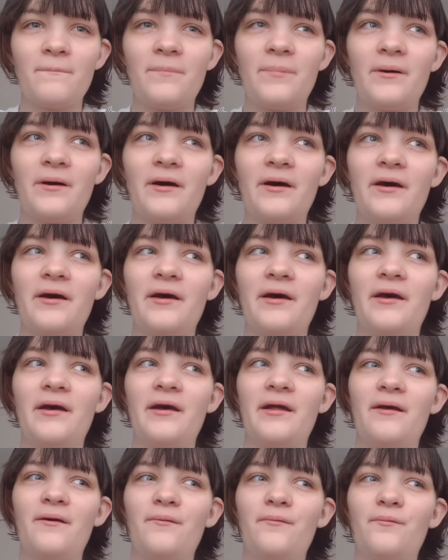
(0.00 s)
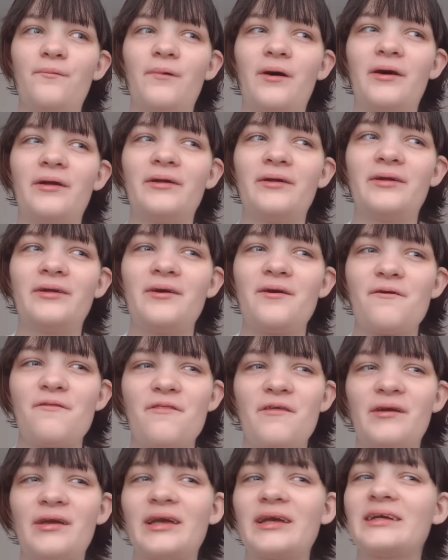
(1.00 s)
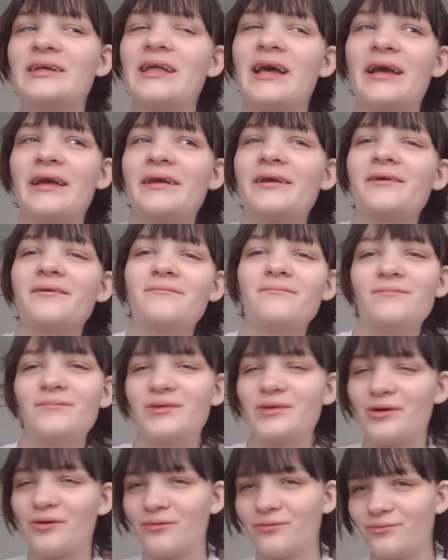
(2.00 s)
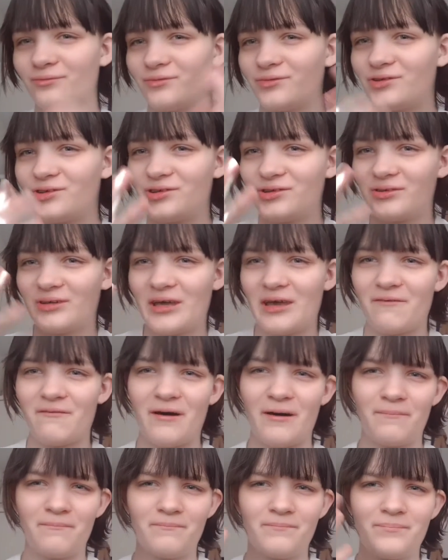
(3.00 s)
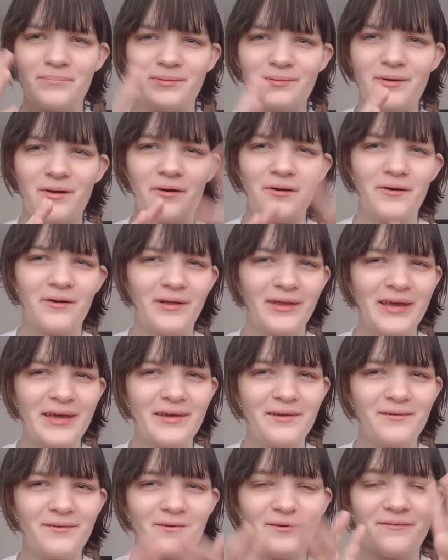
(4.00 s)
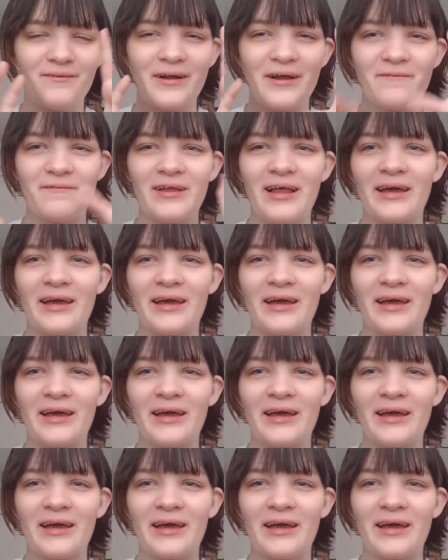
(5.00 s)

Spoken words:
But one thing is, like, don't give up early or whatever.